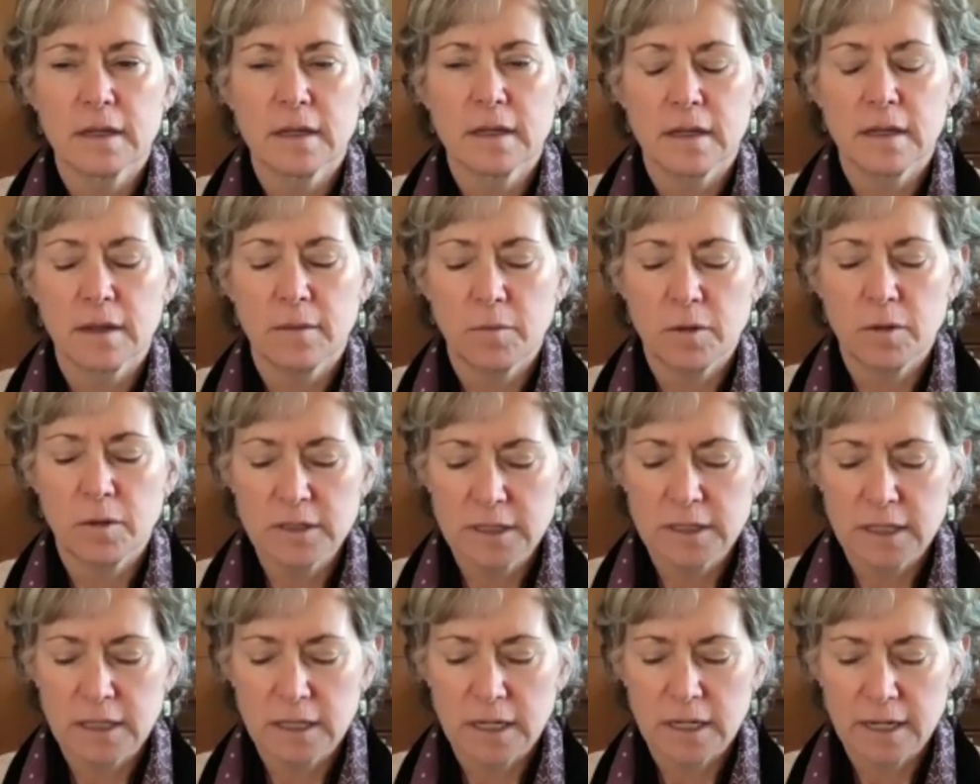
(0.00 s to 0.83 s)
And what's
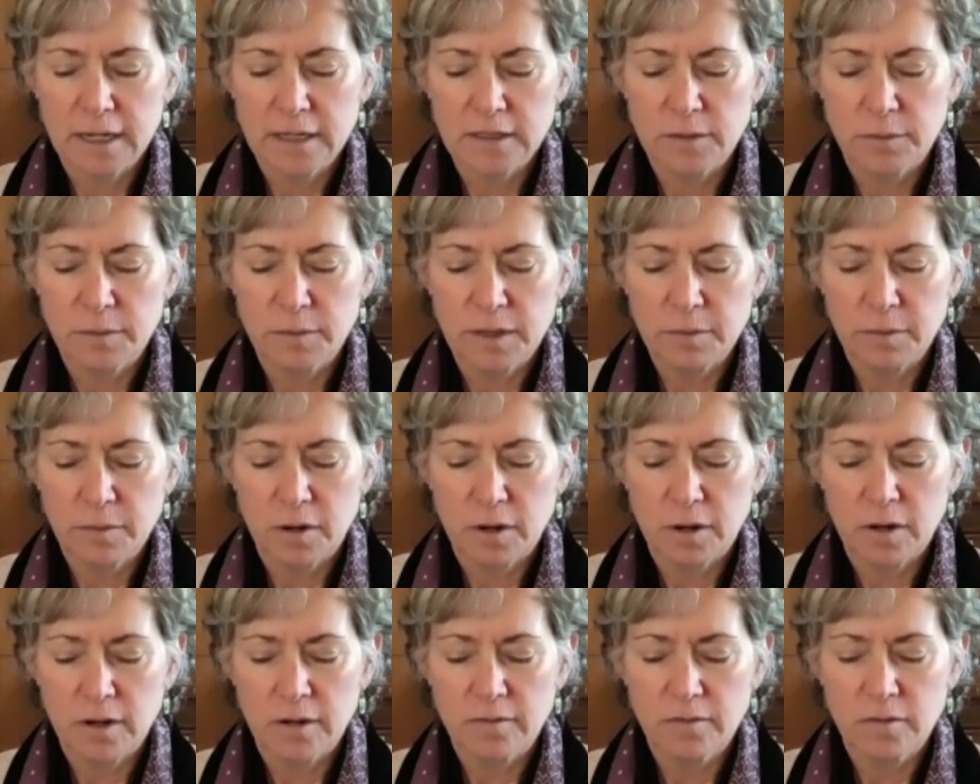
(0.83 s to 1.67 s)
it like to be
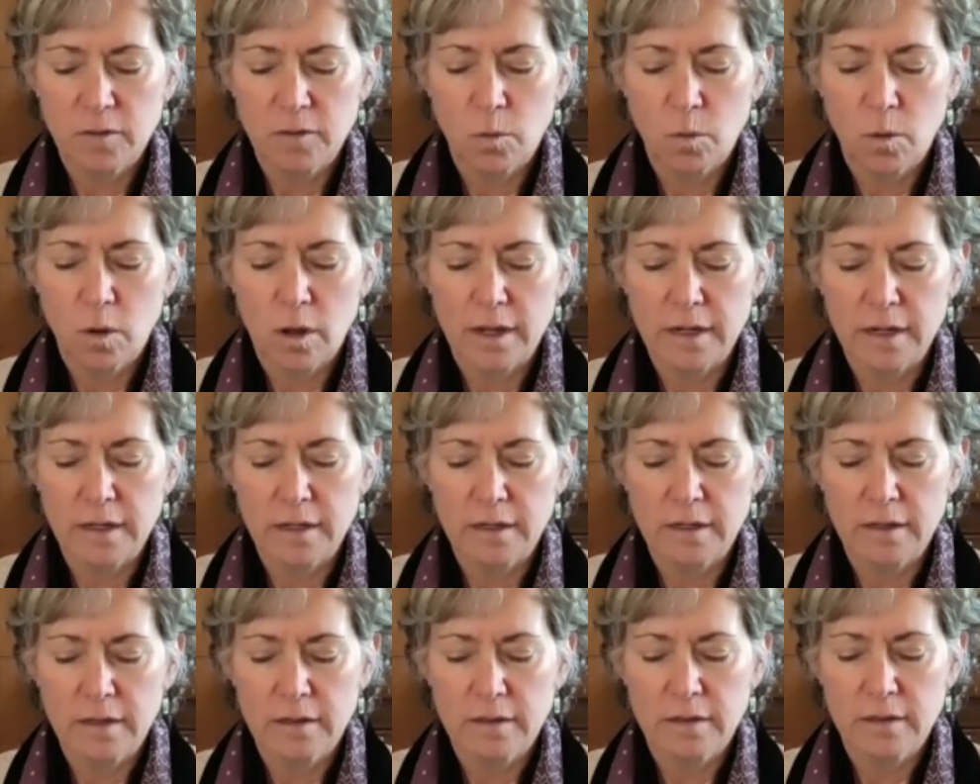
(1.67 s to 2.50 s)
part of the
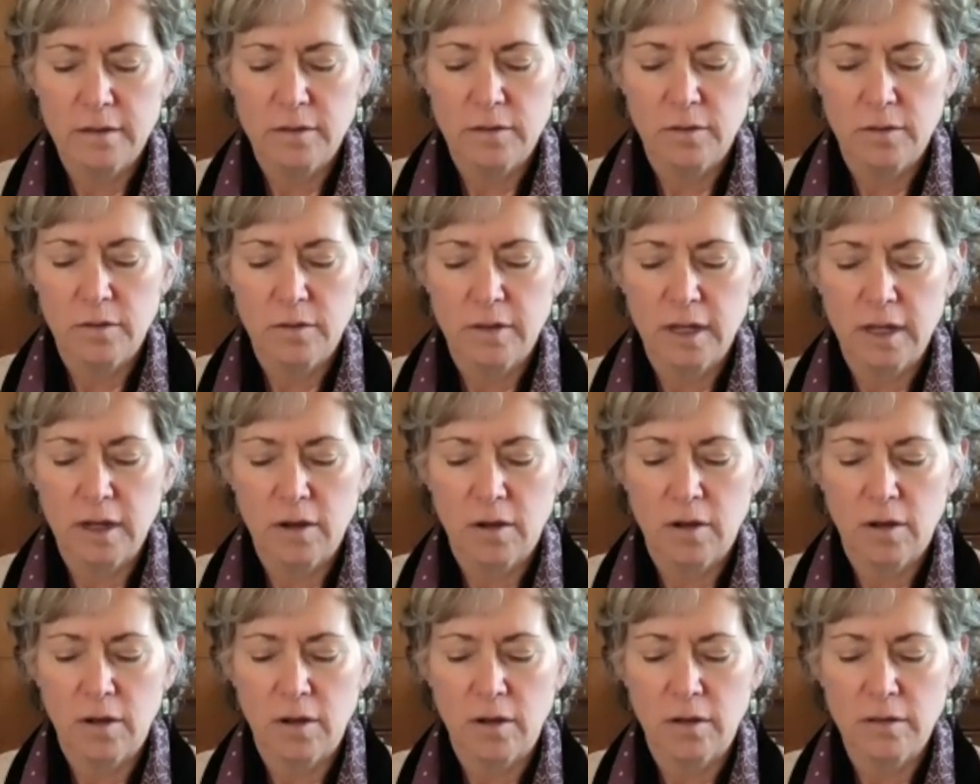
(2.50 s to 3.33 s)
one or the
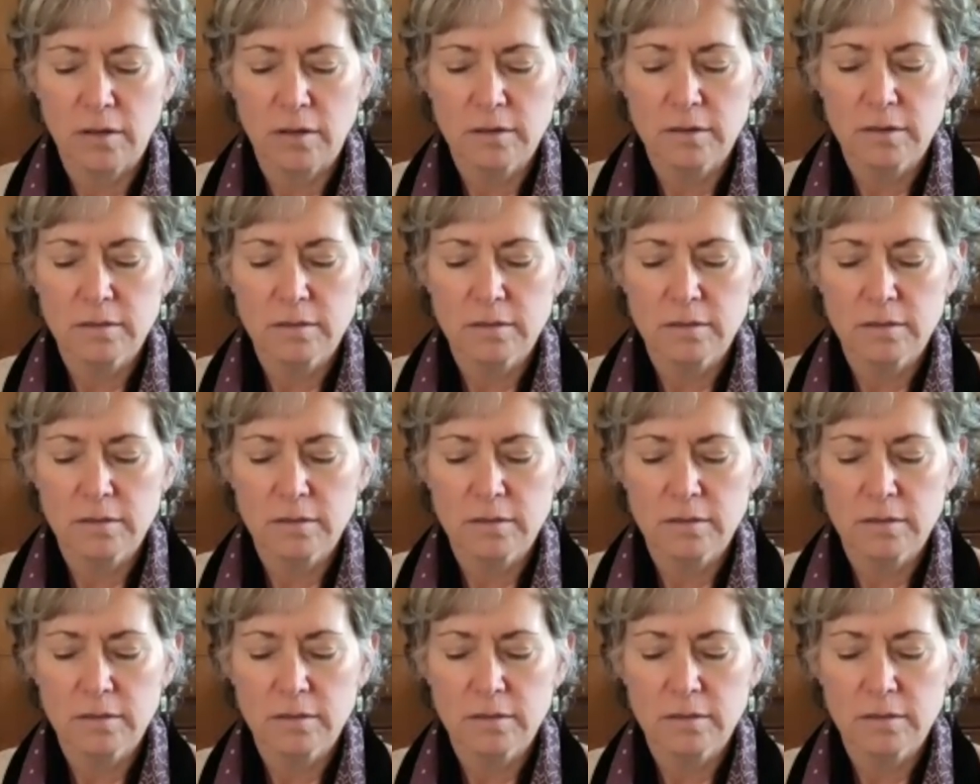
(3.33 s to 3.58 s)
all?